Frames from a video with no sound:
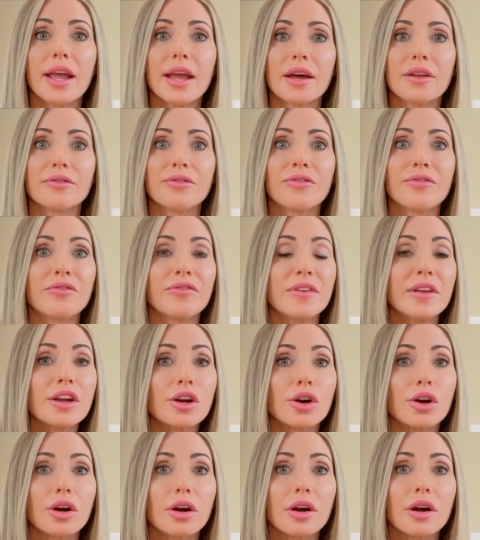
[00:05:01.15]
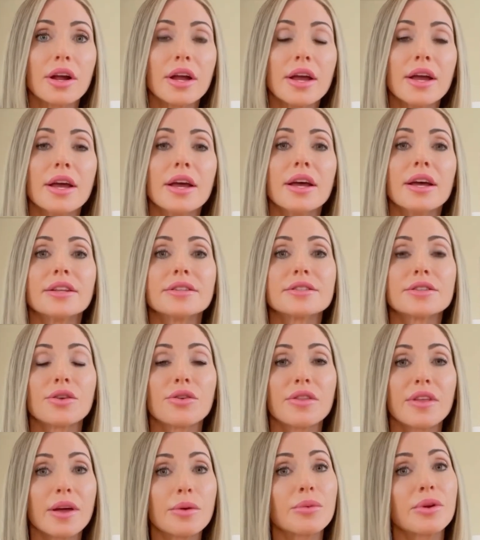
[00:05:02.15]
and fear. And so
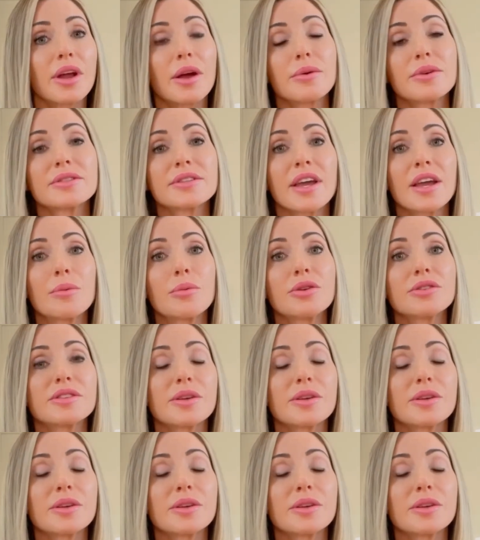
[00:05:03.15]
then when I was able to